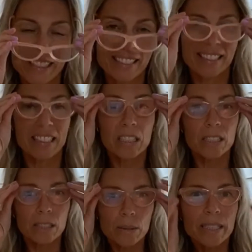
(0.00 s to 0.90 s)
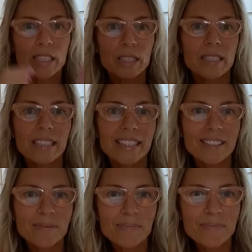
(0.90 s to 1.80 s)
glasses on so I can see.
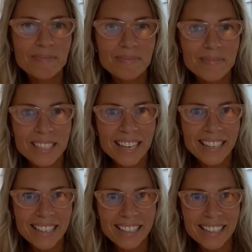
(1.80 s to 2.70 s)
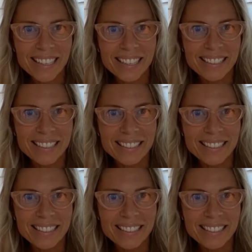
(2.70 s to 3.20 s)
Hi, Colleen.